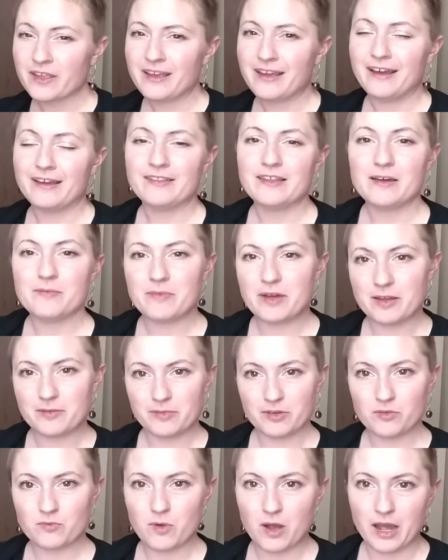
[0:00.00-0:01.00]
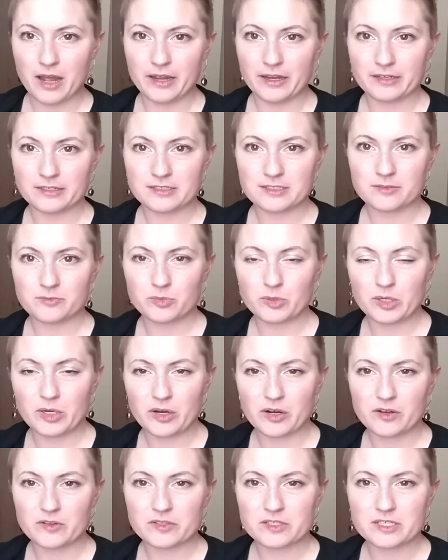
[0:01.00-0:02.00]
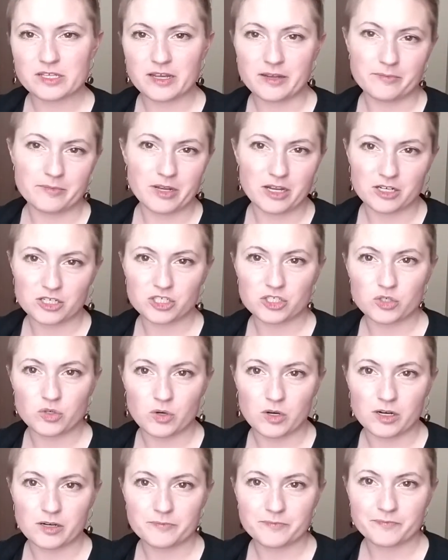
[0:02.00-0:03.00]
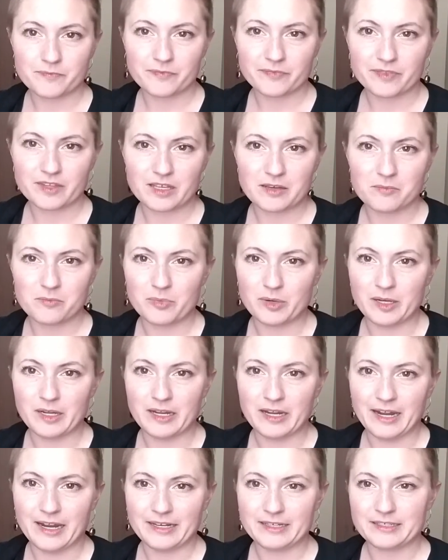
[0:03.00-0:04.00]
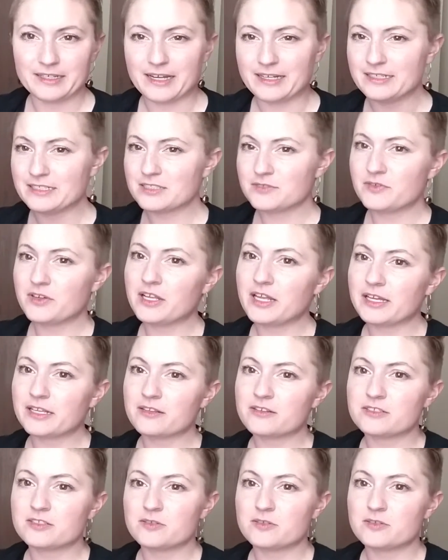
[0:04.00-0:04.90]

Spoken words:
and that might be why in Simply Earth's, I'm not sure, but I just feel like there's a